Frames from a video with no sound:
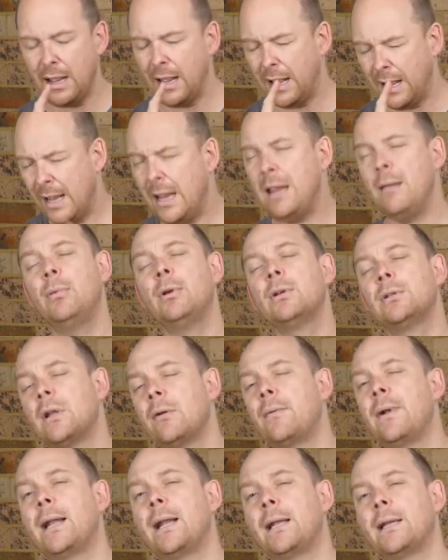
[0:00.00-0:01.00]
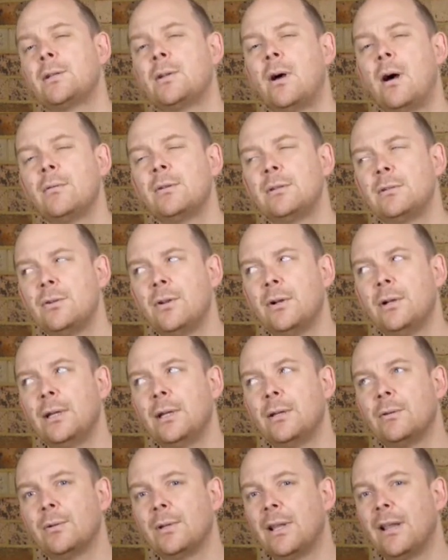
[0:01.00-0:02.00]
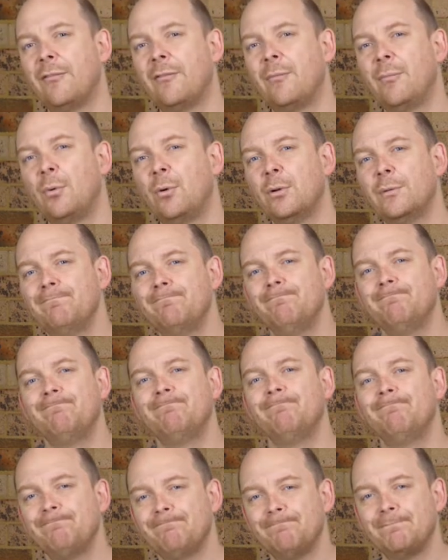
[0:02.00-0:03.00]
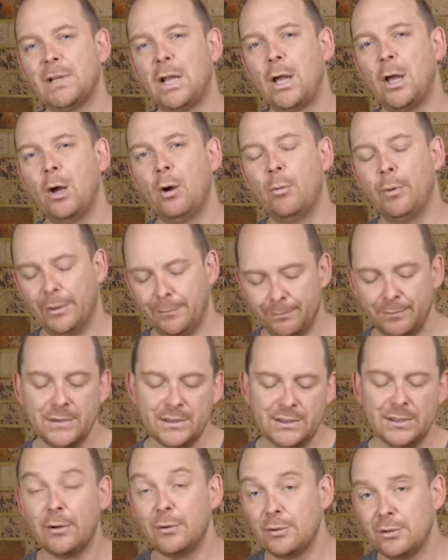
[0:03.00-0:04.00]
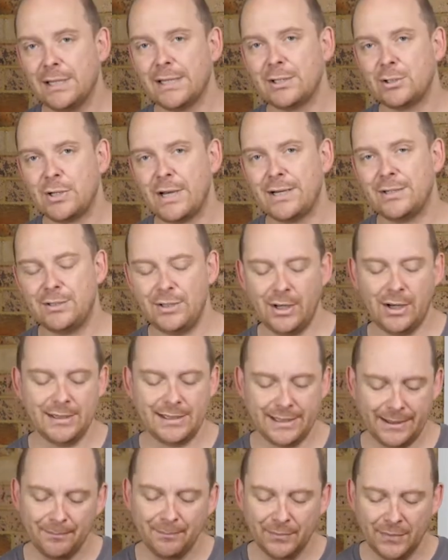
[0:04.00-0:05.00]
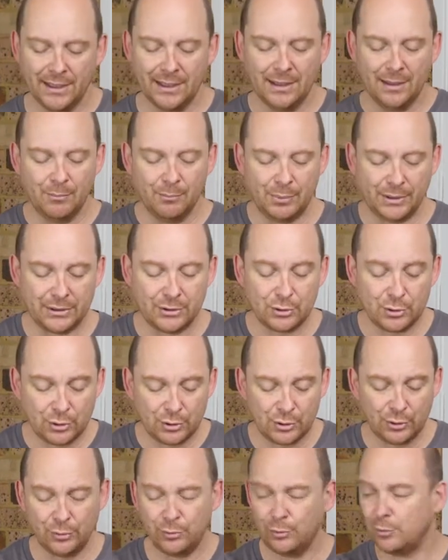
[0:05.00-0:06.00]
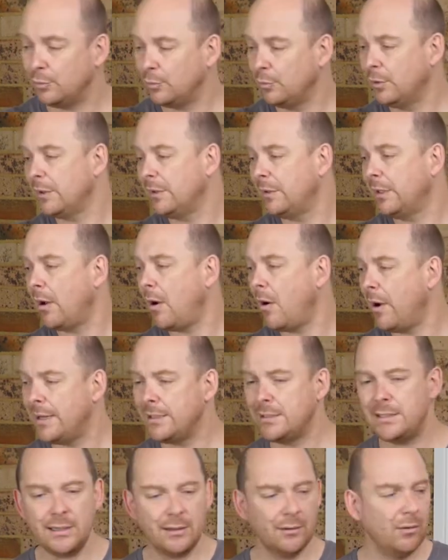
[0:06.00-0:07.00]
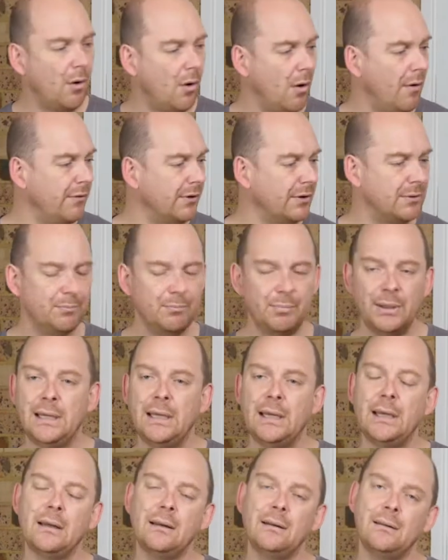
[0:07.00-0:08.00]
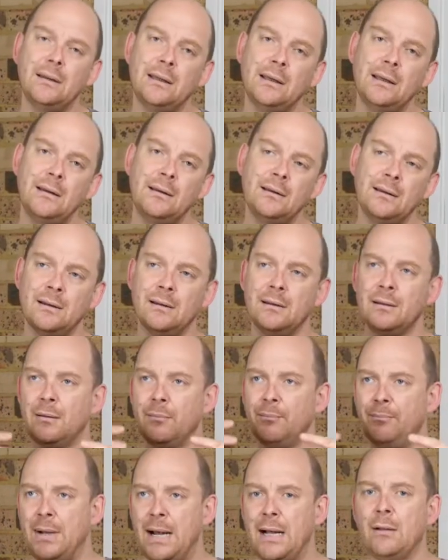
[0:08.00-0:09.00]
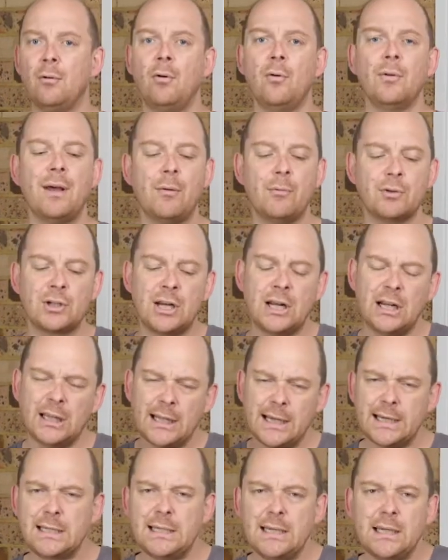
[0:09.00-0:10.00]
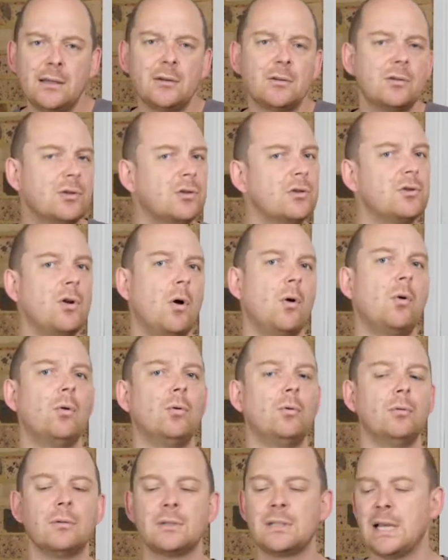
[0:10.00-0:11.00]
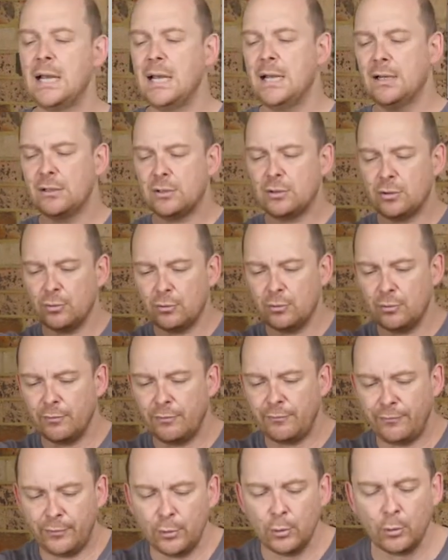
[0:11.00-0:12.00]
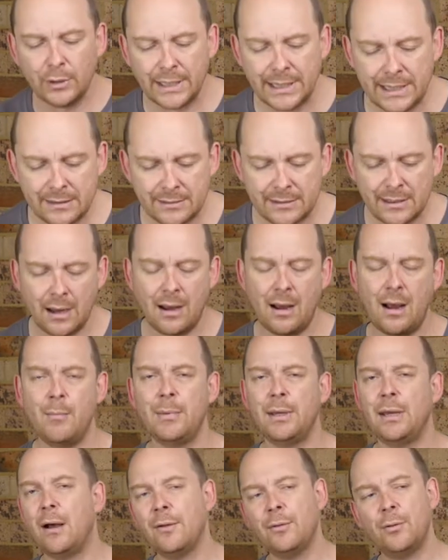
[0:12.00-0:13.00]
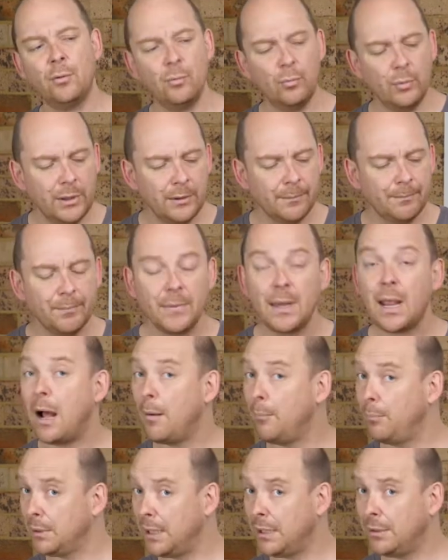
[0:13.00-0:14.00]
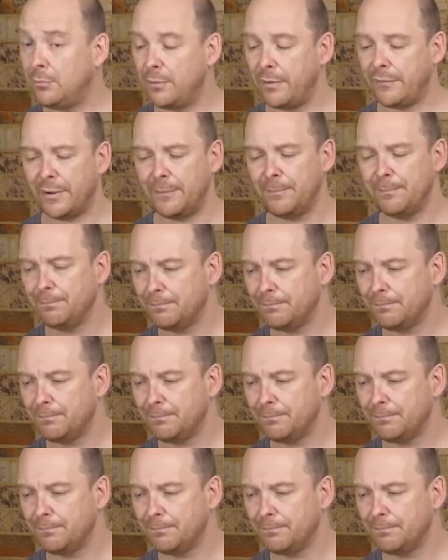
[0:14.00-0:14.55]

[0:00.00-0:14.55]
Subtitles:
A, because I ran out of time to turn it into a lava board. Oh well, so let's change the idea. But 2, the idea of it being the Balor that was collecting souls to fuel his army, I thought, well, a blood river.